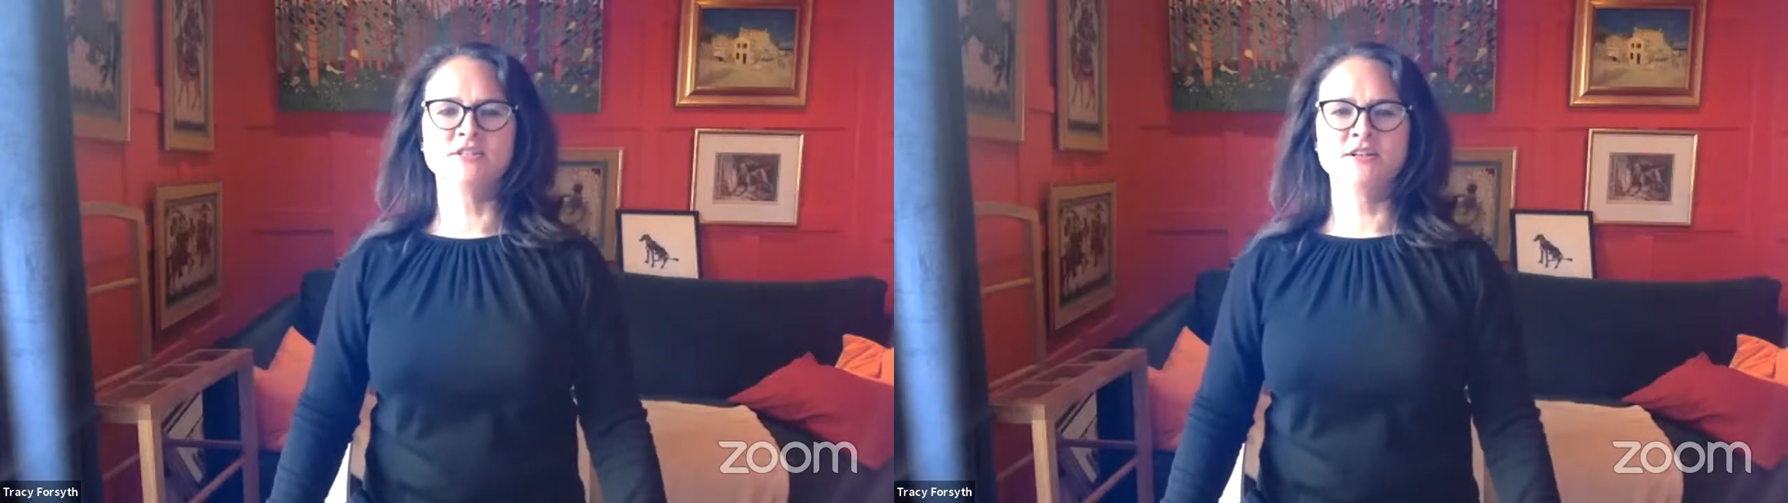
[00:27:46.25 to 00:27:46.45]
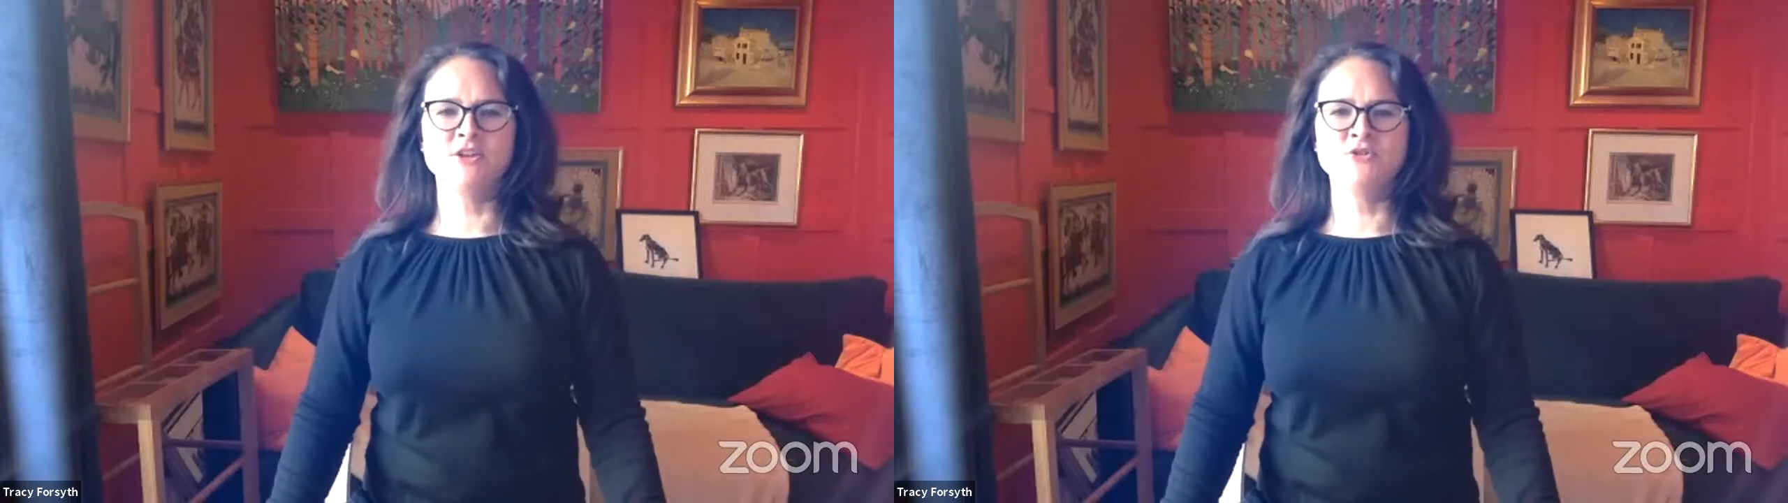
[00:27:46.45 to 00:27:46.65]

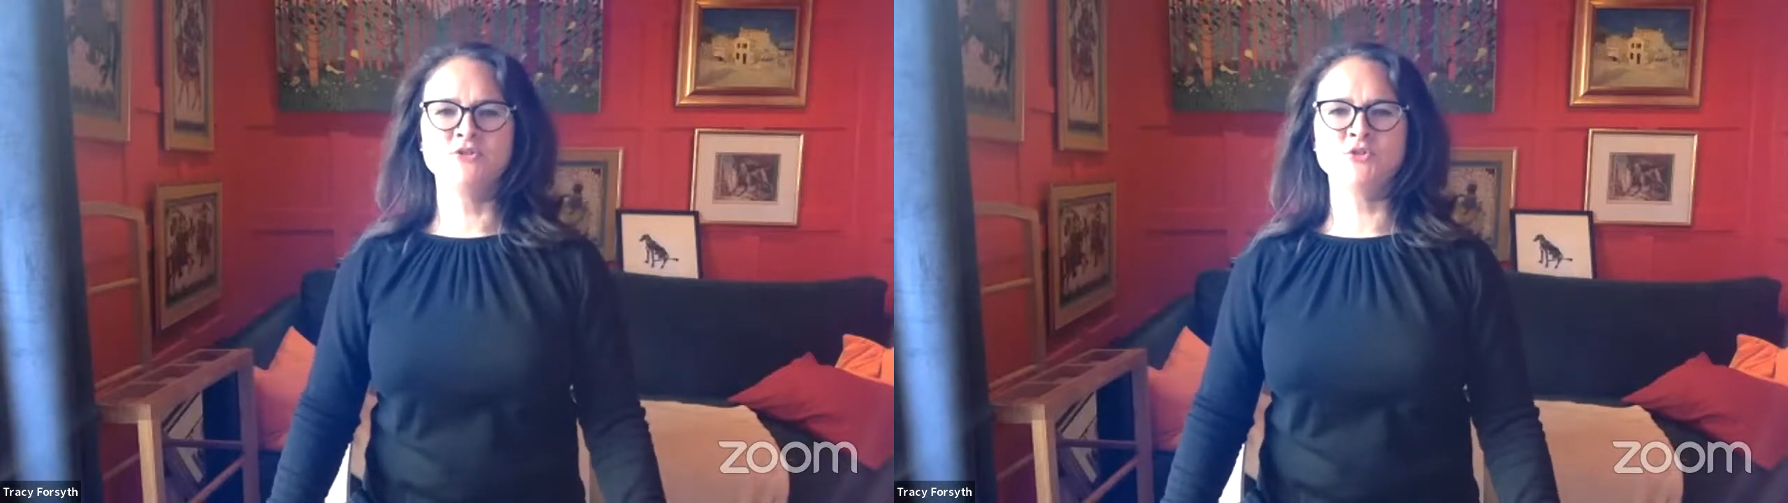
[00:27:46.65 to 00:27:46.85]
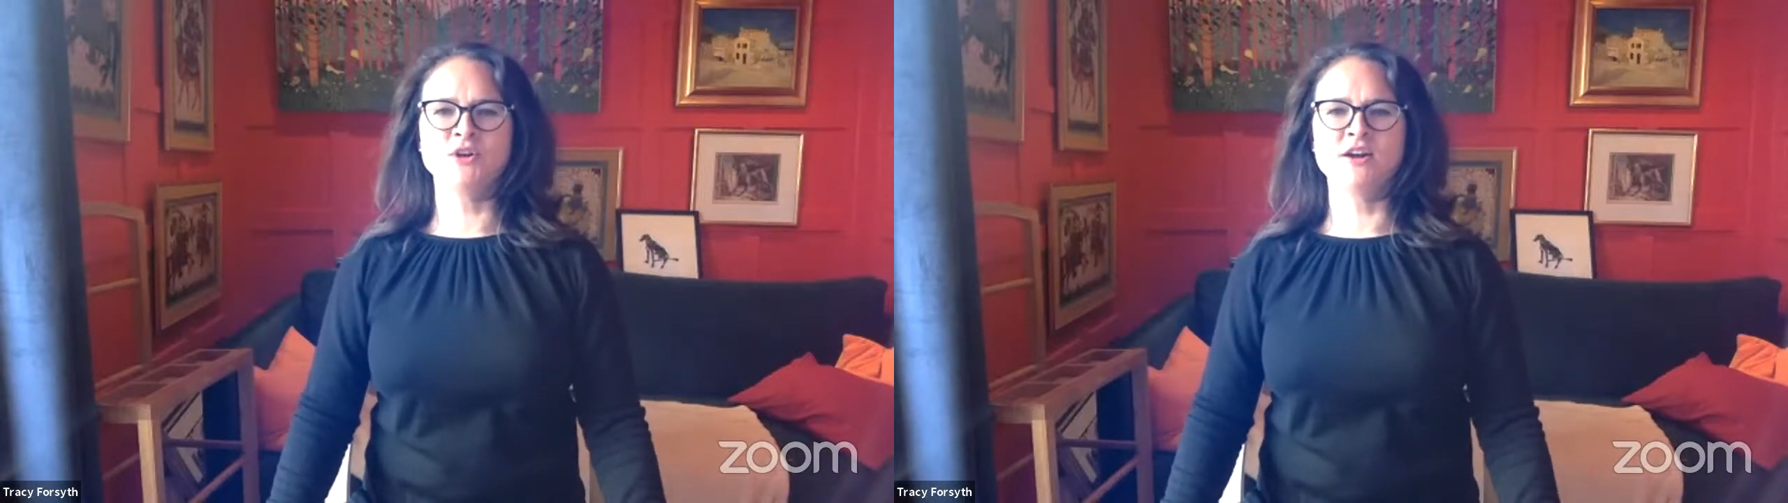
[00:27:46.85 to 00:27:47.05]

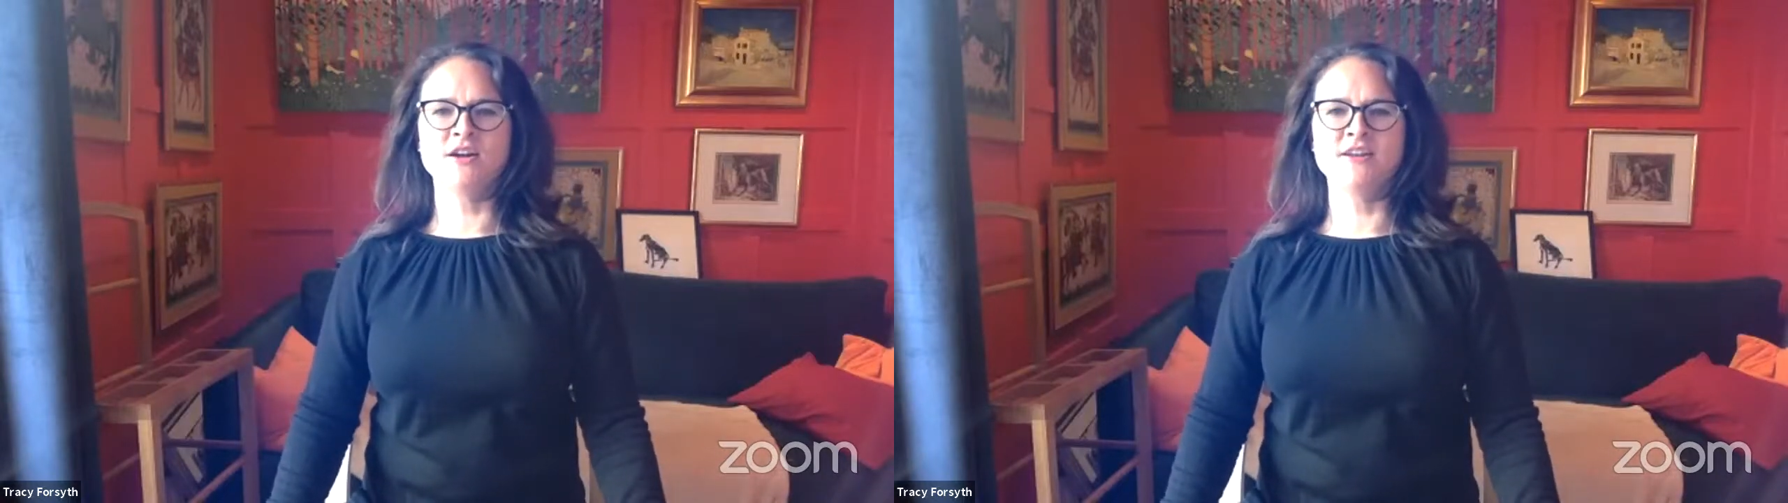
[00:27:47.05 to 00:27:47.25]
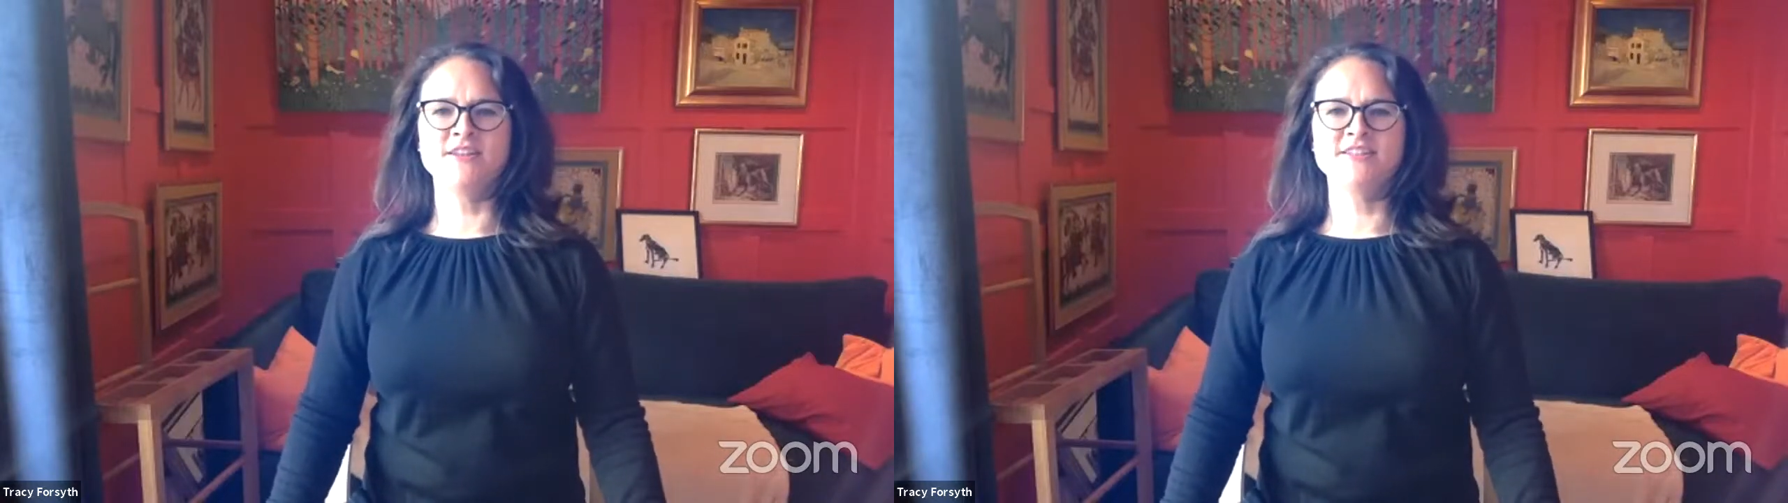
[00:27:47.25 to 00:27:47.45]
Close your
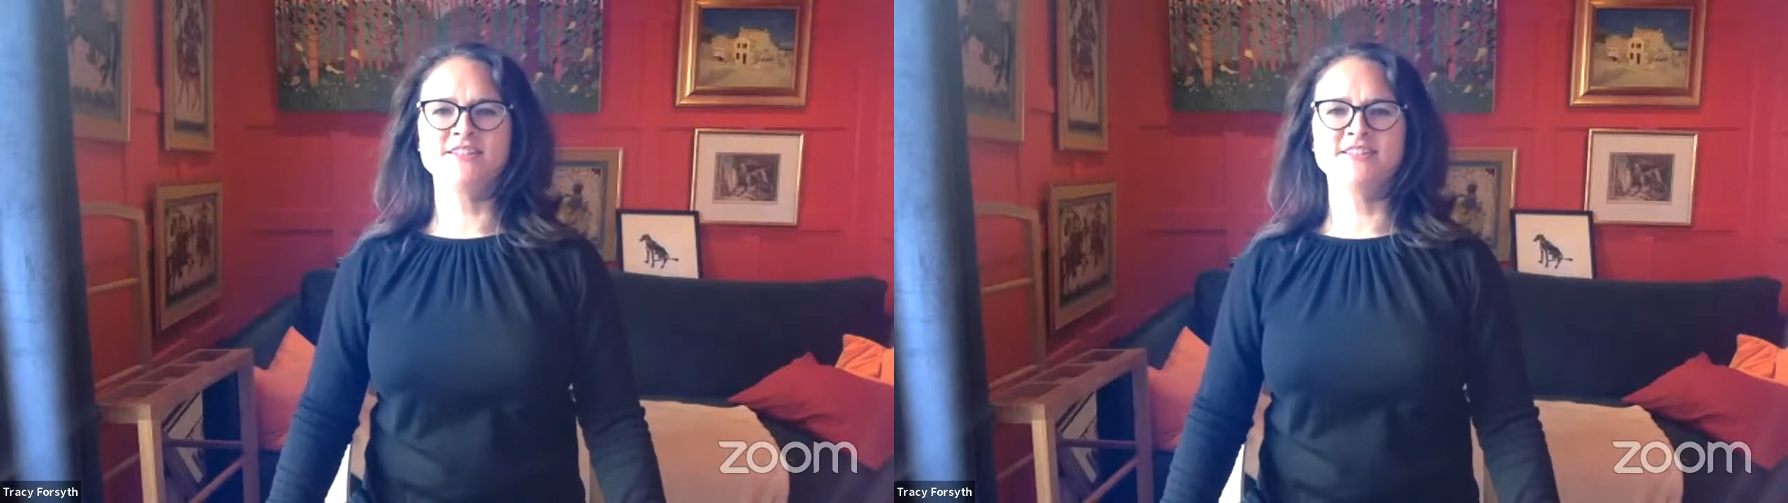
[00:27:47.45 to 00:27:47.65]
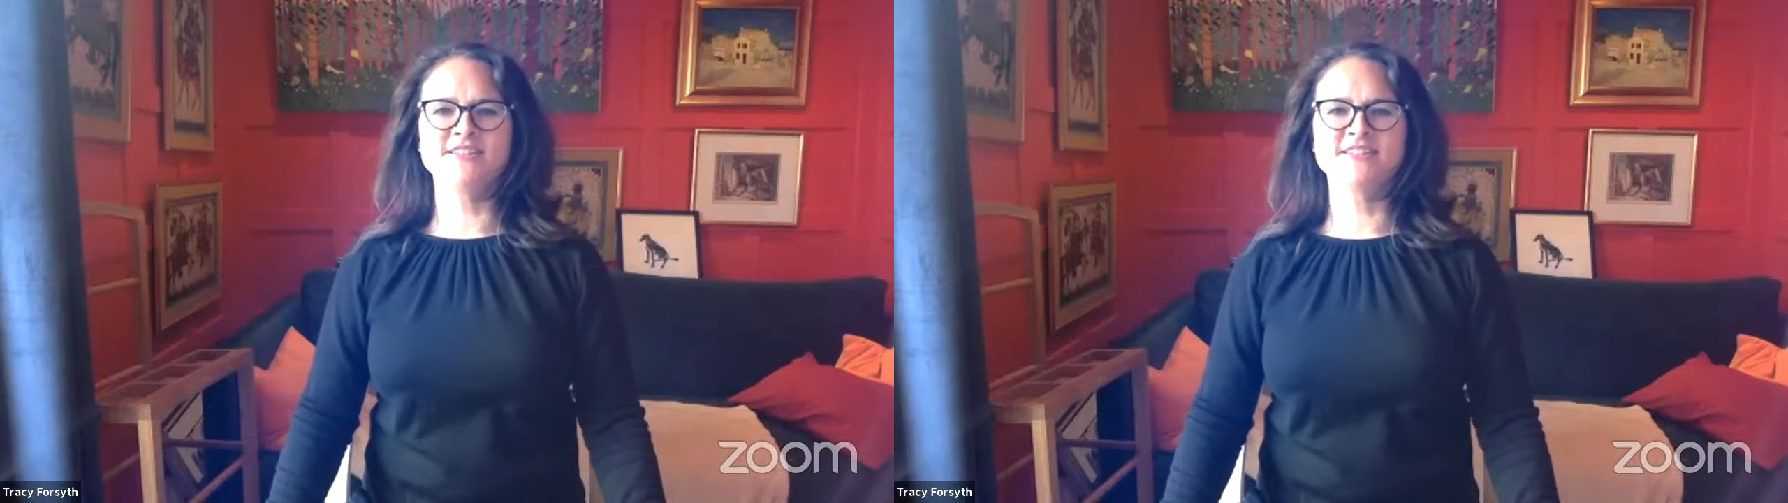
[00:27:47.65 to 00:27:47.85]

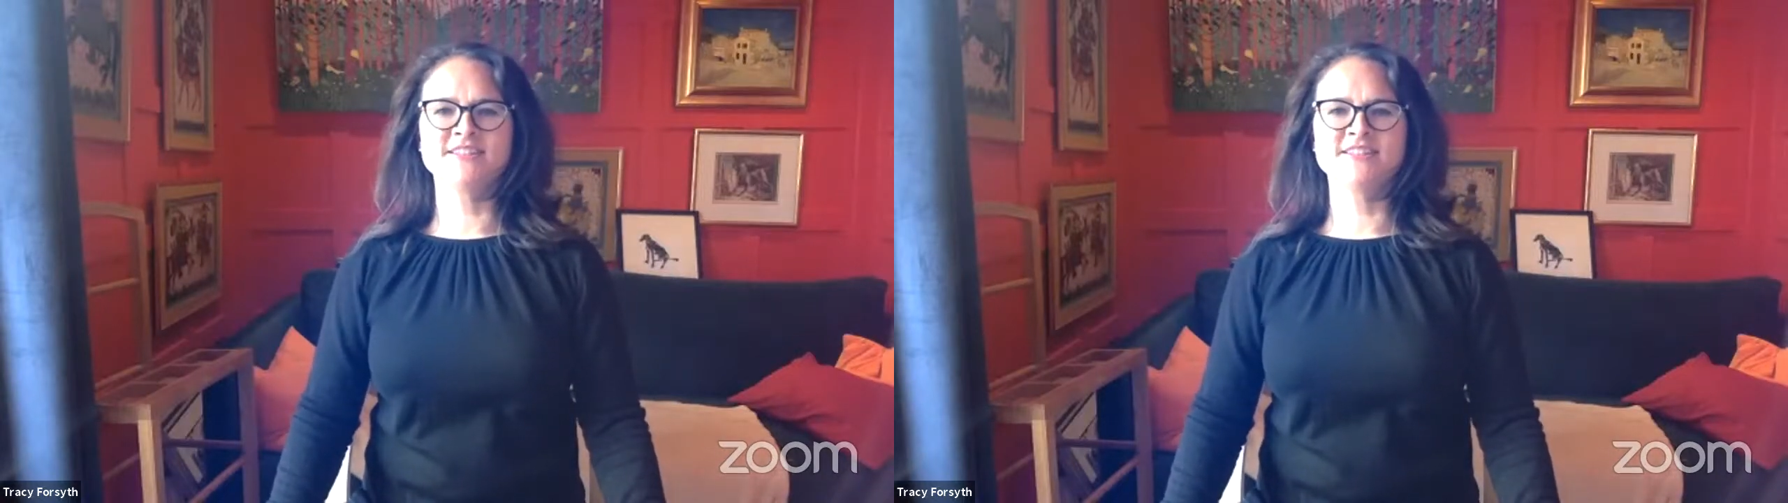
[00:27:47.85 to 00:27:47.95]
eyes.